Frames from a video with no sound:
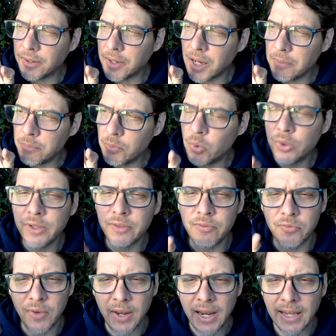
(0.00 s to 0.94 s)
a more
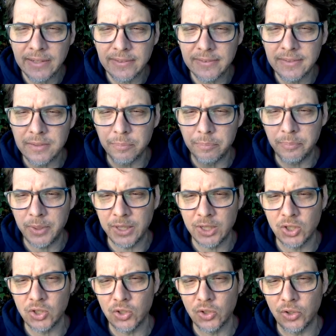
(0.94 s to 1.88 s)
advanced
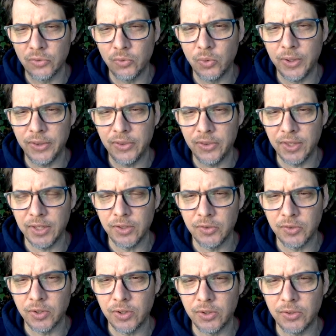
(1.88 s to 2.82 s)
picture of what
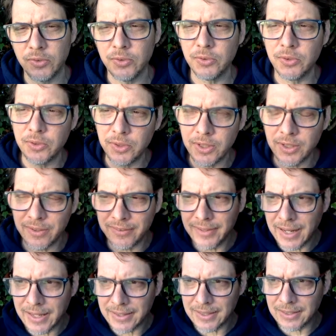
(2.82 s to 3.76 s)
things are. So that it's
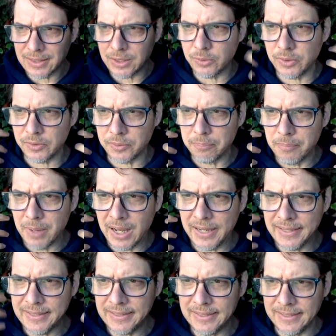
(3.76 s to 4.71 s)
not that there is a
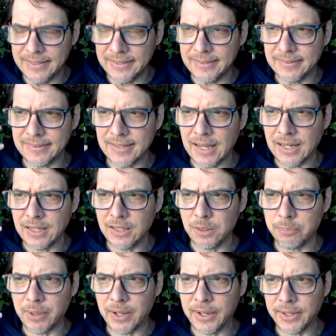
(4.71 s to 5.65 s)
mind inside
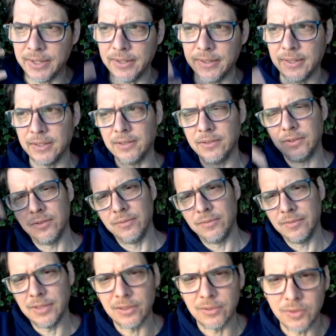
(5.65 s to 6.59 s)
the body that
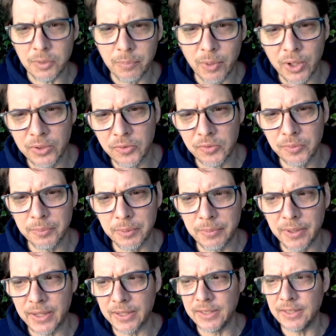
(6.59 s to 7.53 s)
departs from the
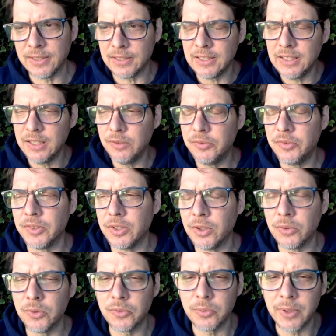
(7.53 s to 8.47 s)
body and leaves and
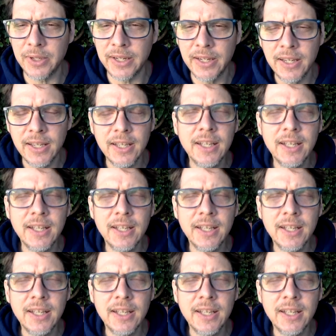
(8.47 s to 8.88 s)
goes away.